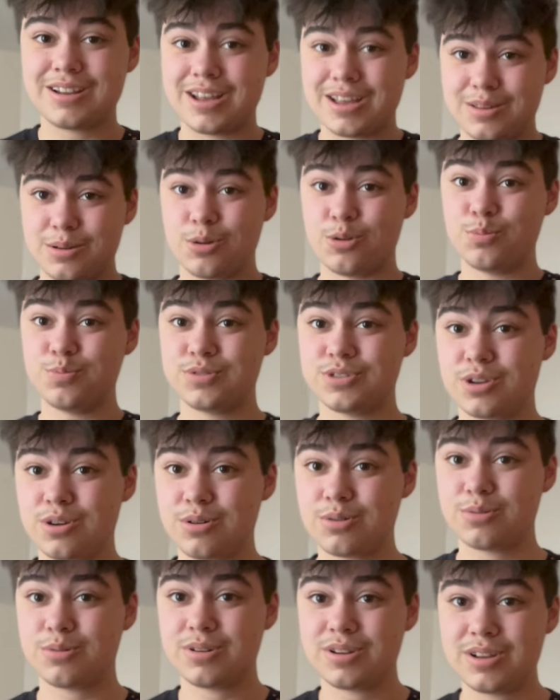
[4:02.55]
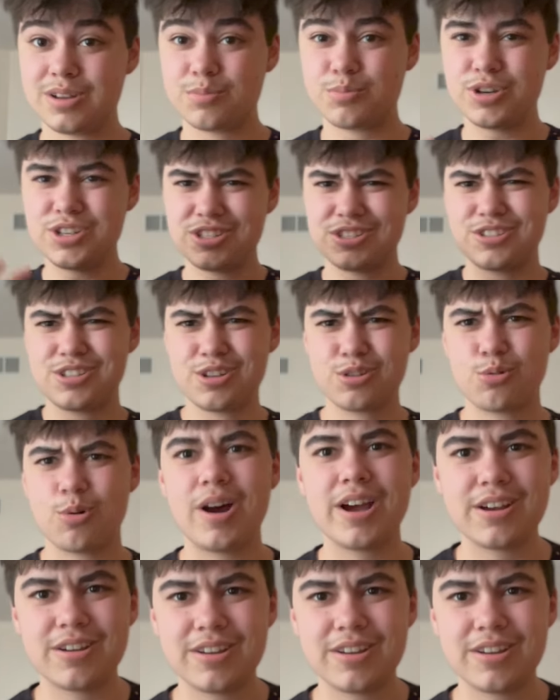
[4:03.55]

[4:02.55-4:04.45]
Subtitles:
I hope so. Preaching to the choir